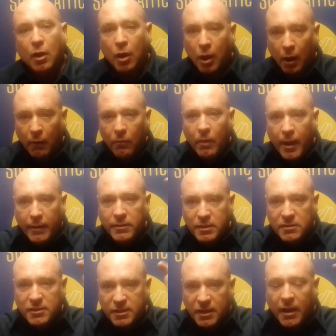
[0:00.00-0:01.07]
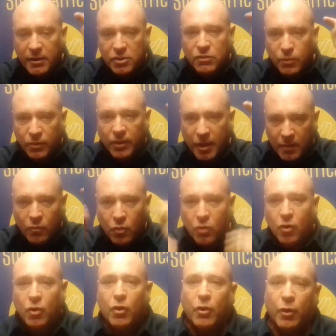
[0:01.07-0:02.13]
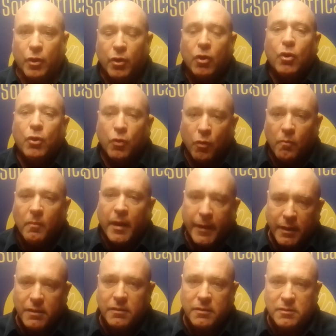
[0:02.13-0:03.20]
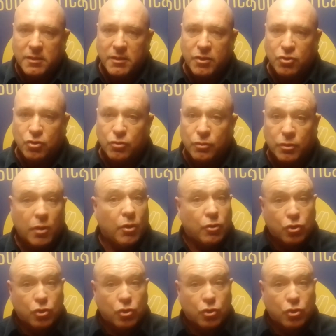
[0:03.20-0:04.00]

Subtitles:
Go and discuss with him or her your maintenance issues.